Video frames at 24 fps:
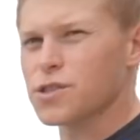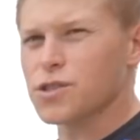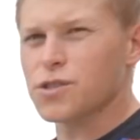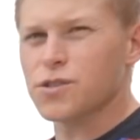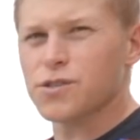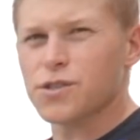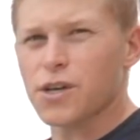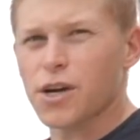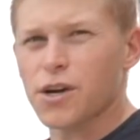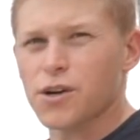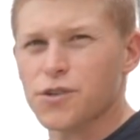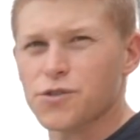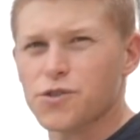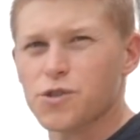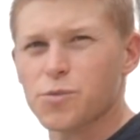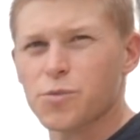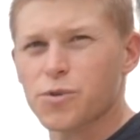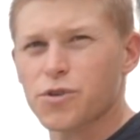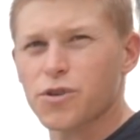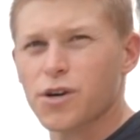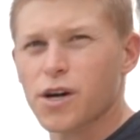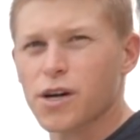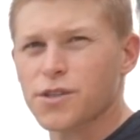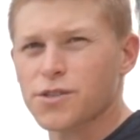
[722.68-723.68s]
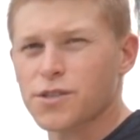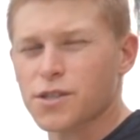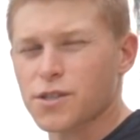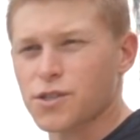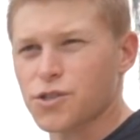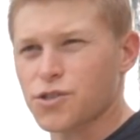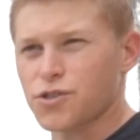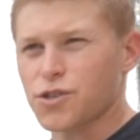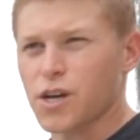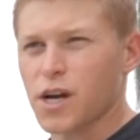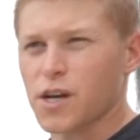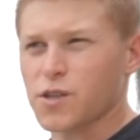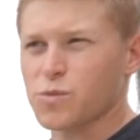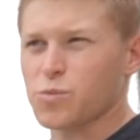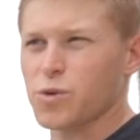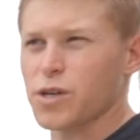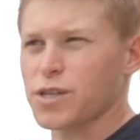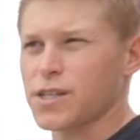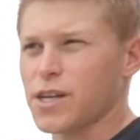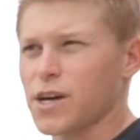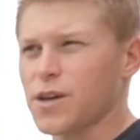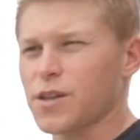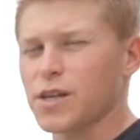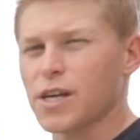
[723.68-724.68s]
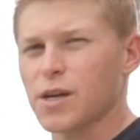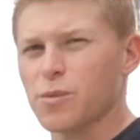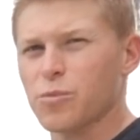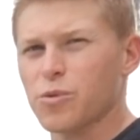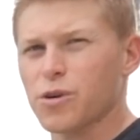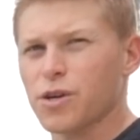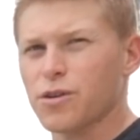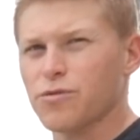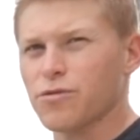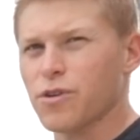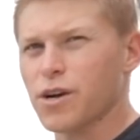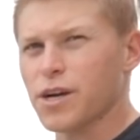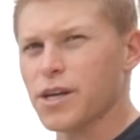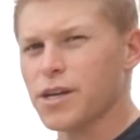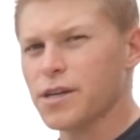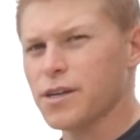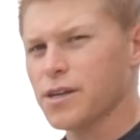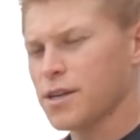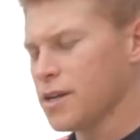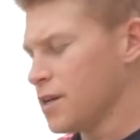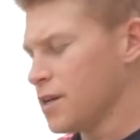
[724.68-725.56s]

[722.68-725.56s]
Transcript: a good tire in Supercross. Like the tracks break down, they get pretty ruddy.